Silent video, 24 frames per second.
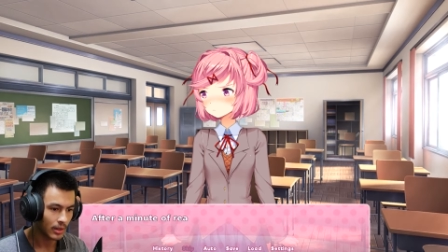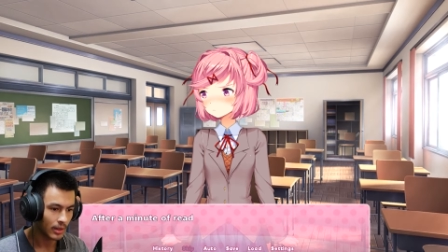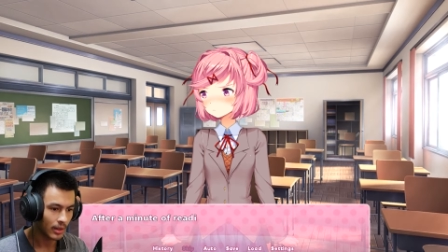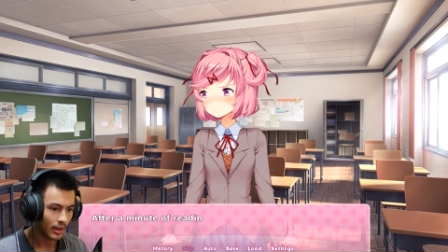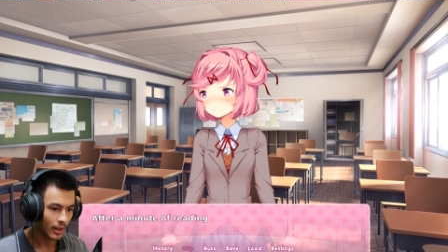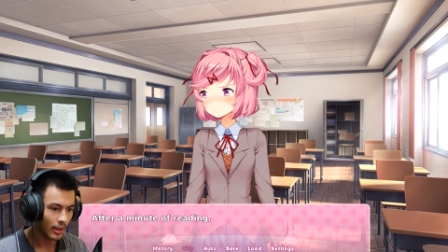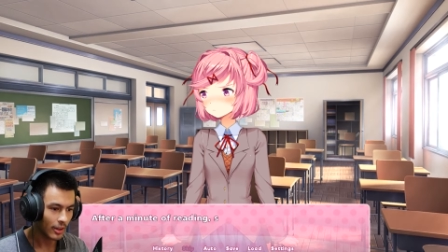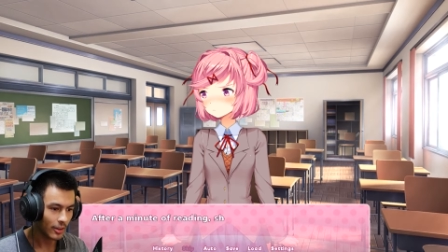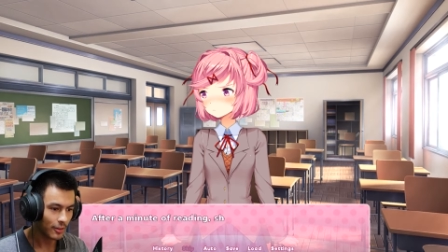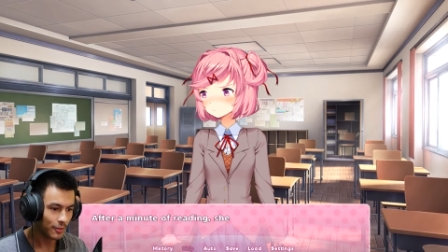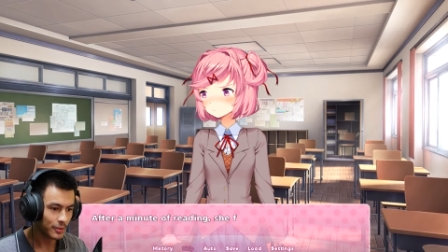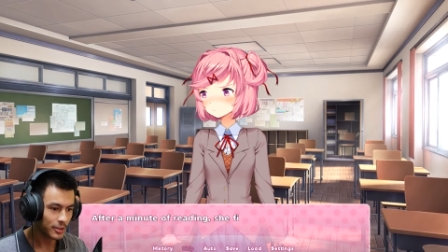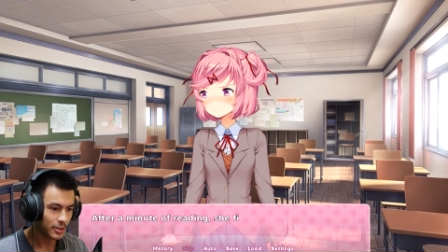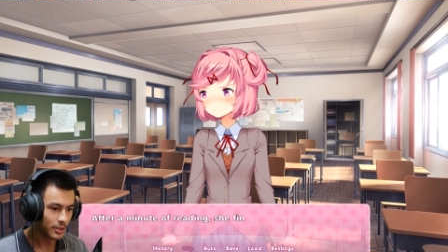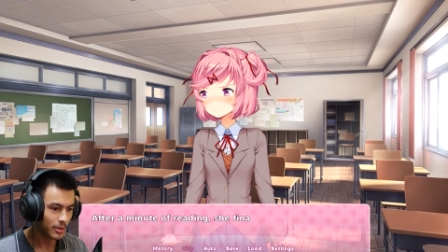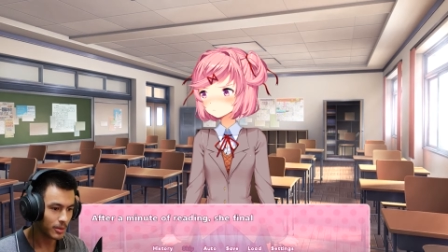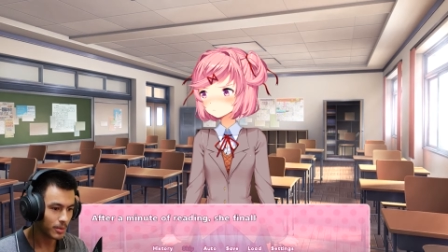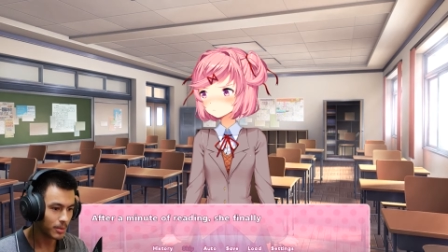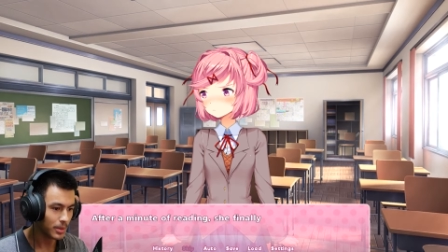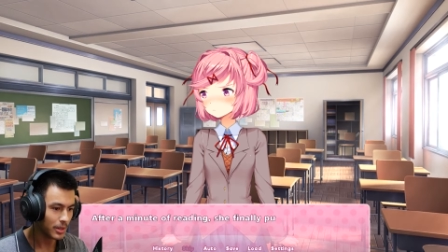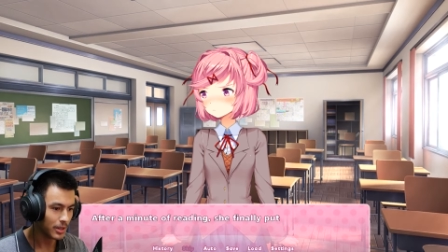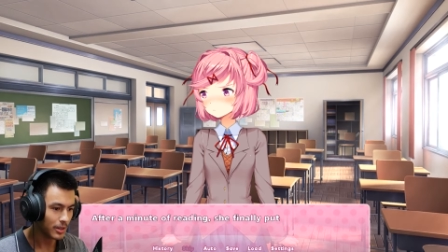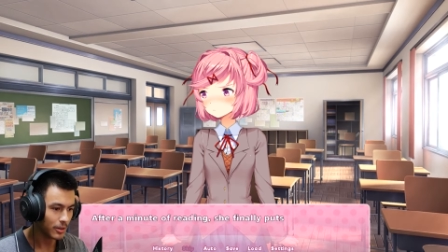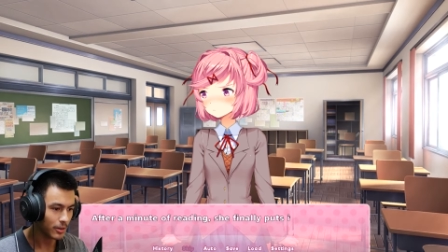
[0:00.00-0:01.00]
After a
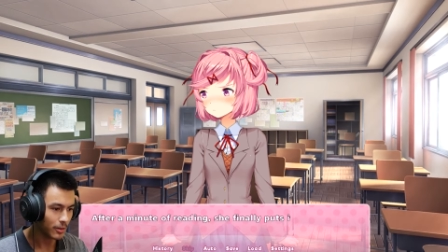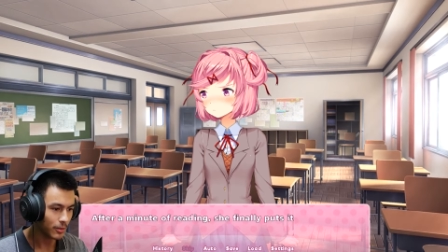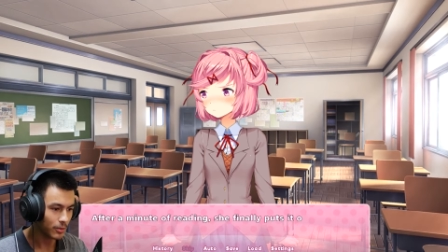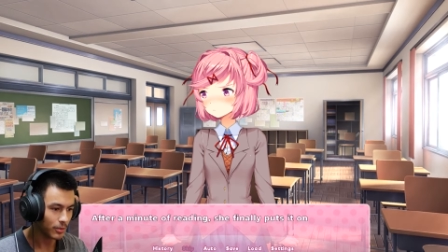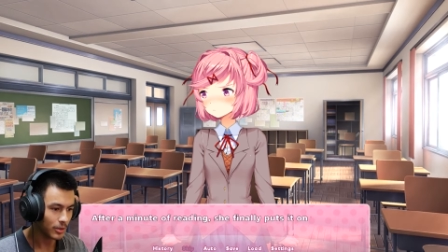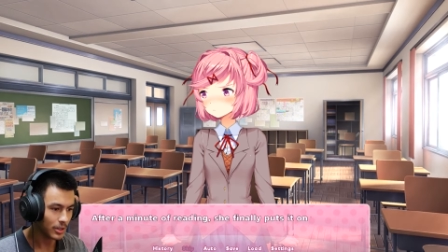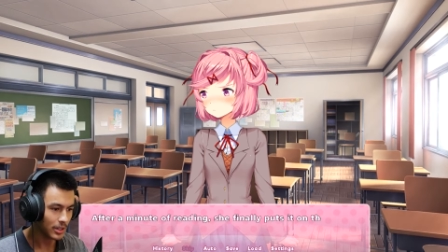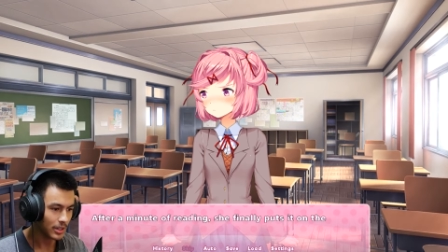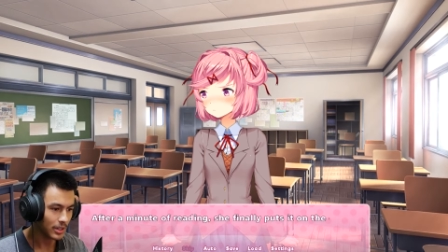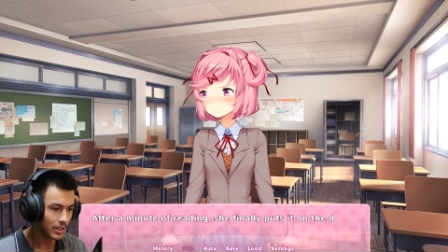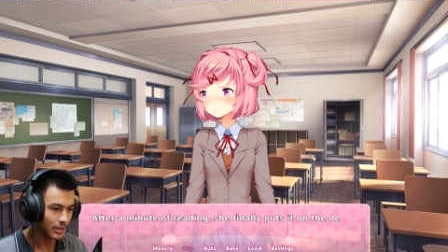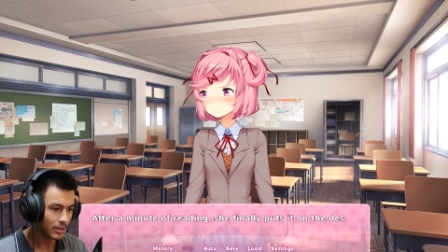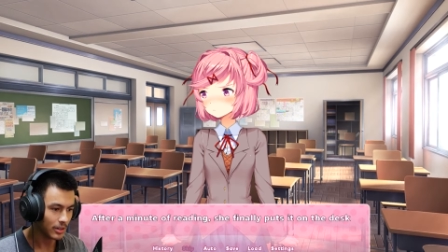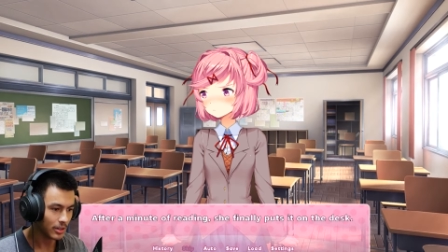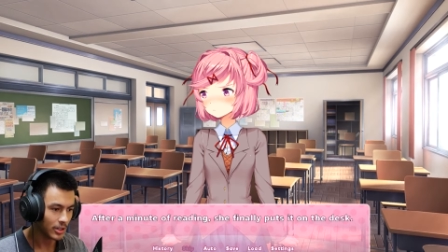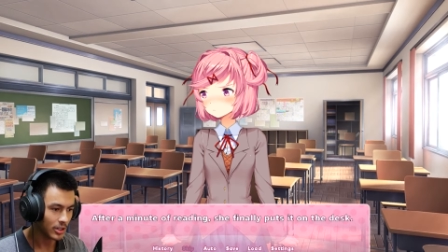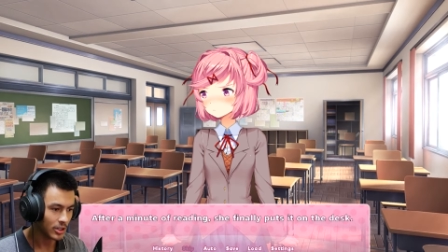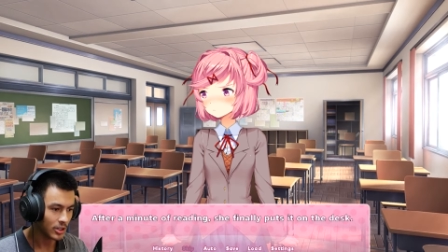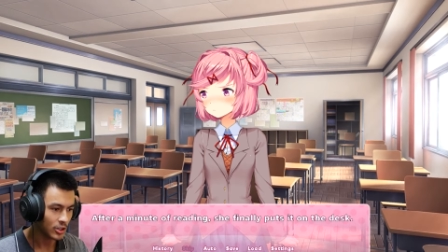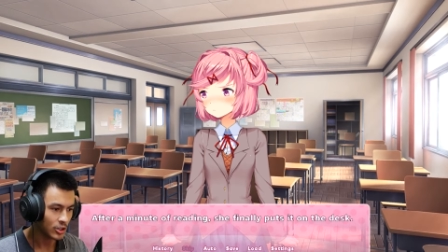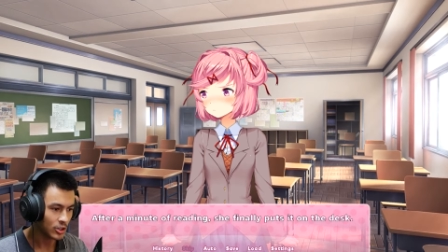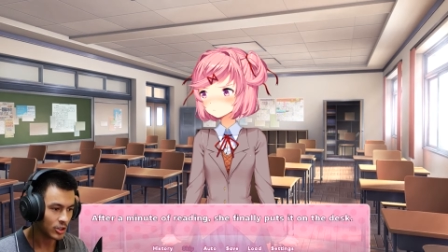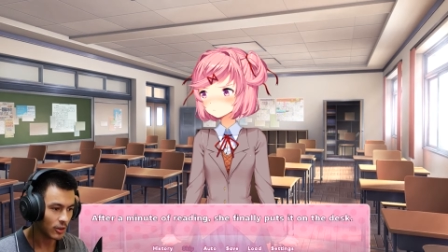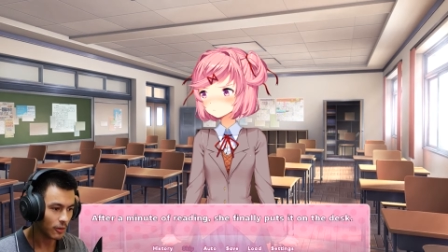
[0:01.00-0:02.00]
minute of reading,
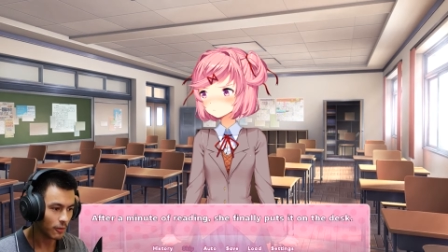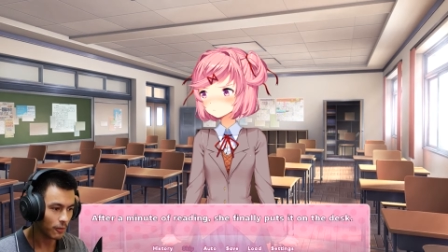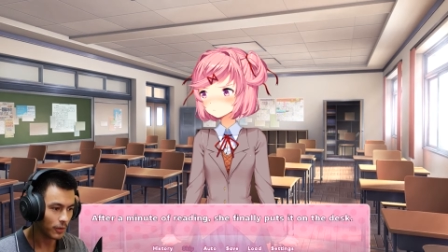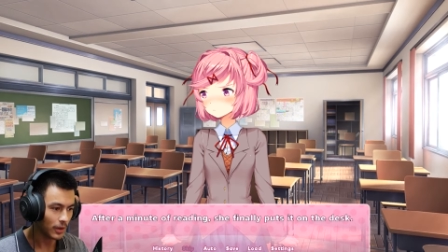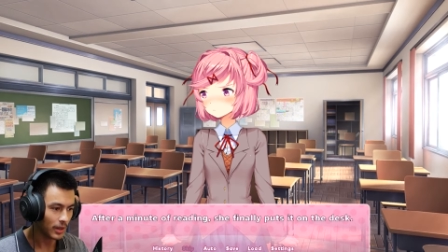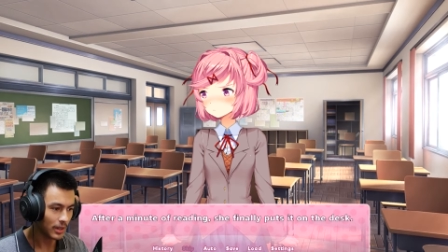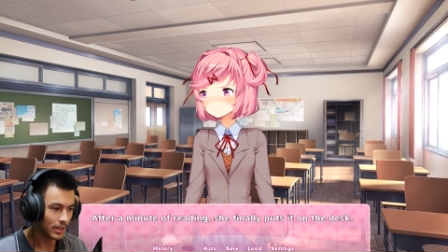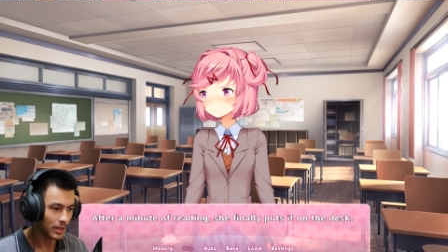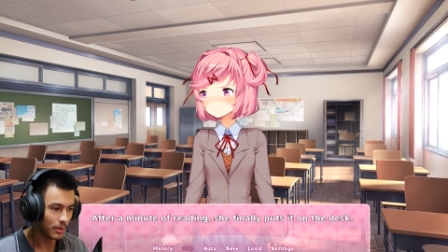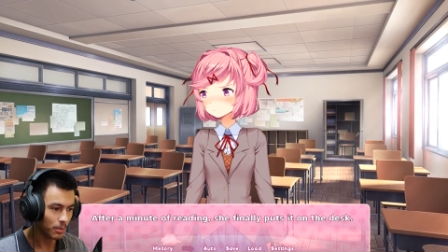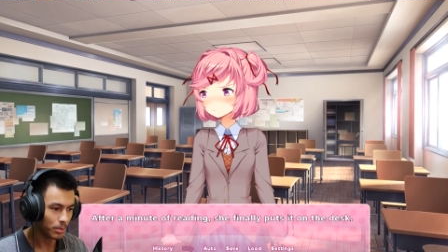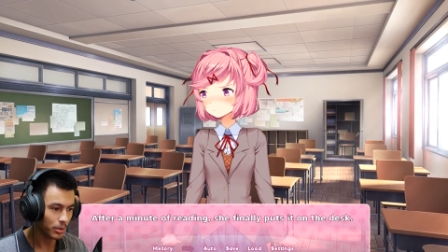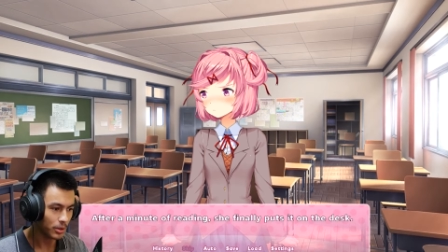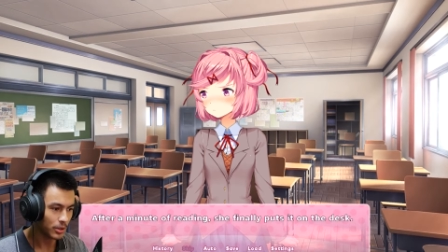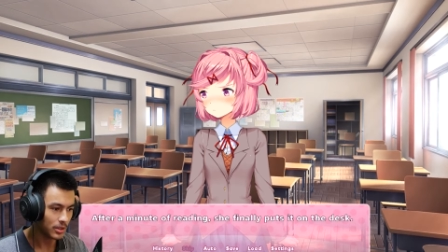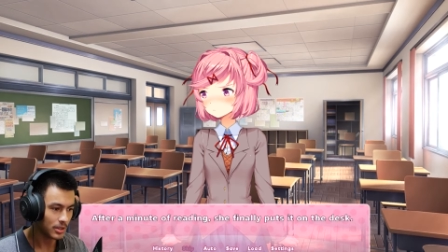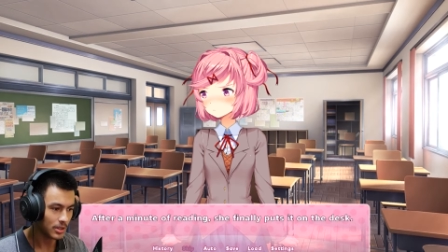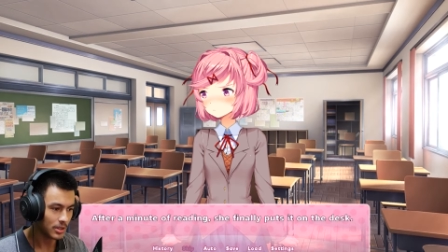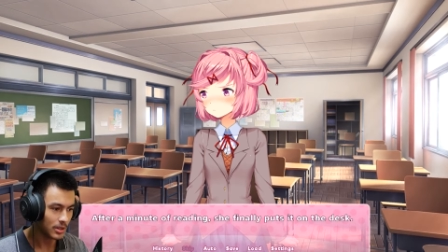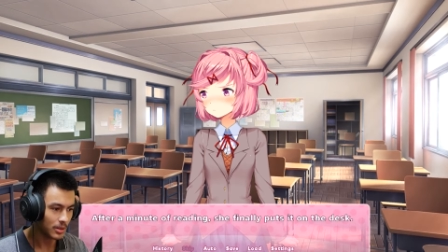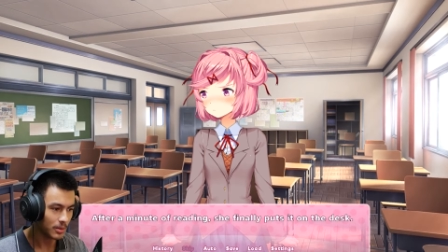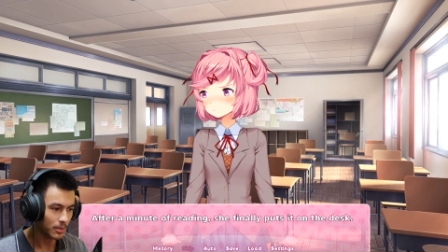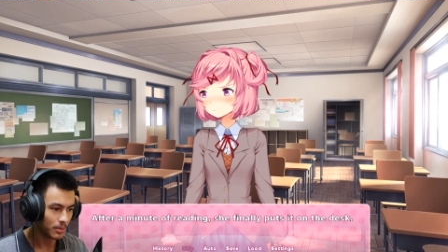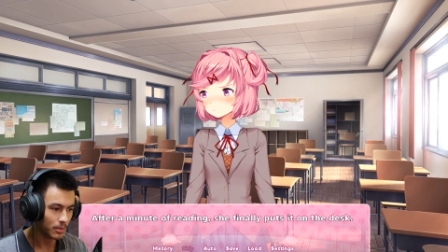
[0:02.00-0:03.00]
she finally puts
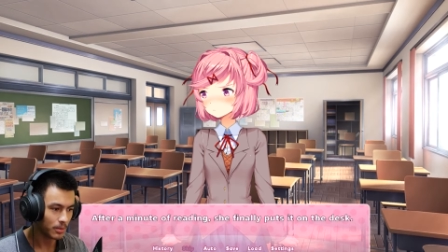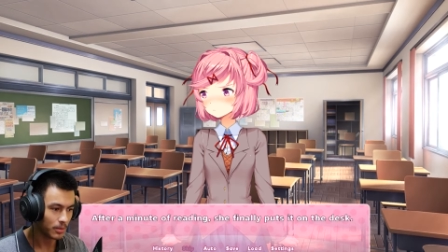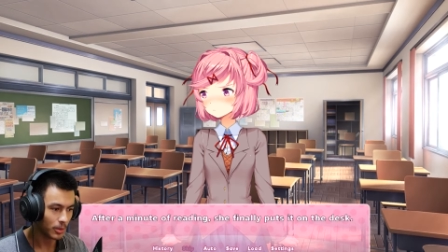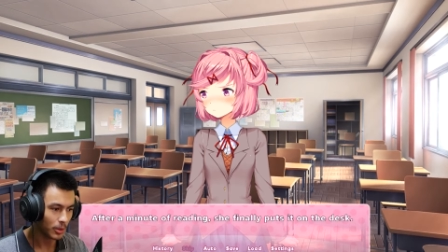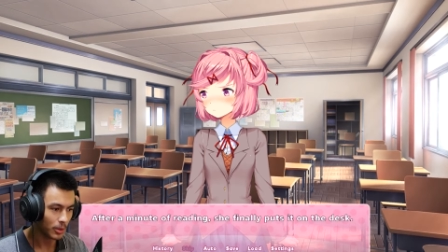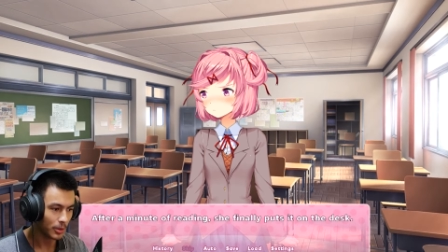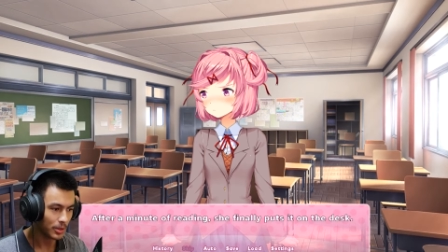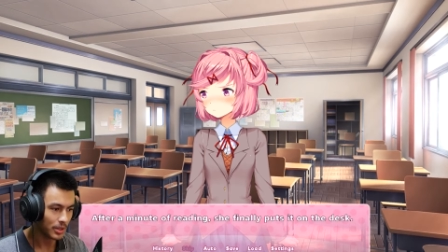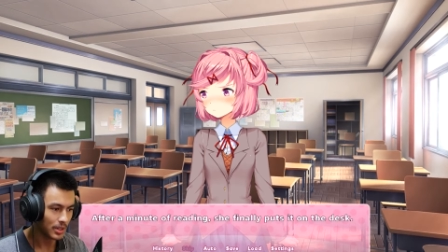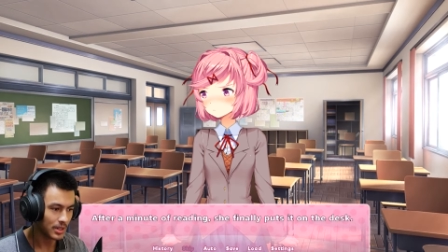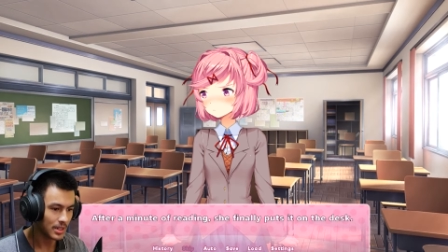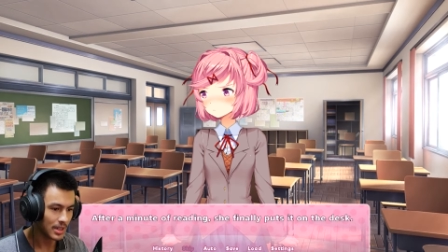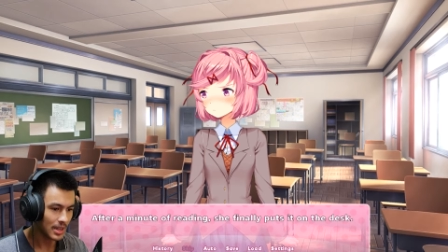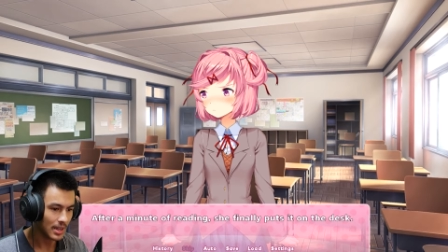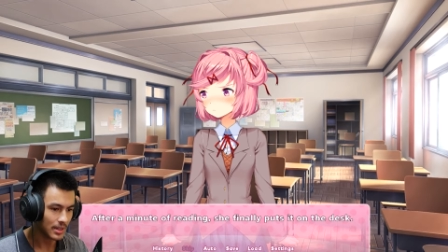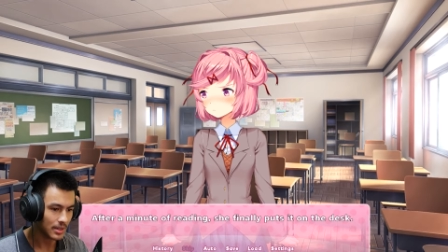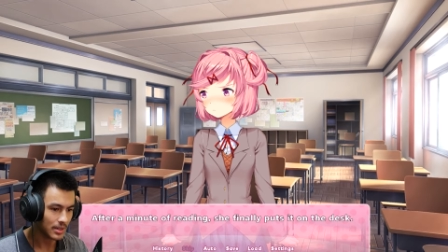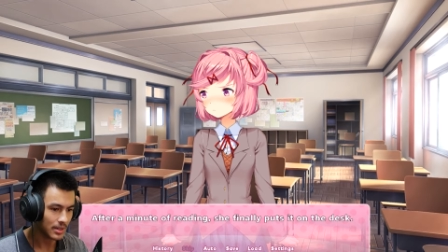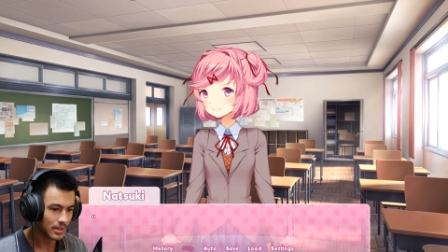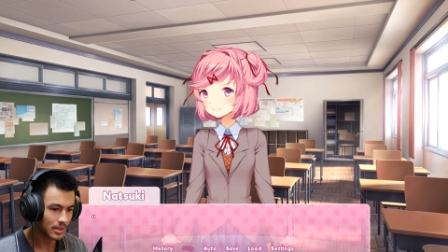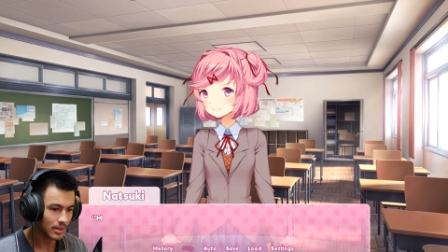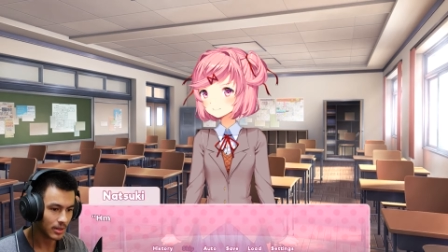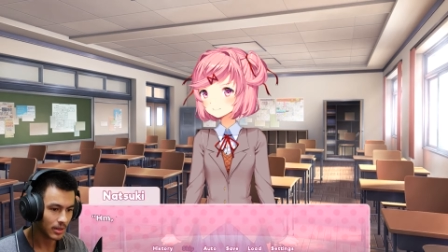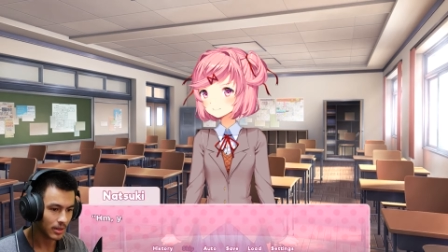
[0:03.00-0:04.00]
it on the
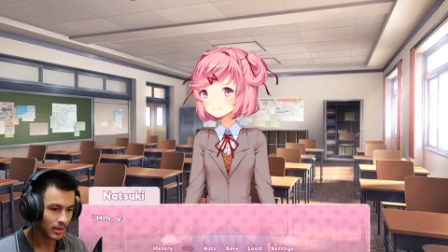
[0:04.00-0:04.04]
desk.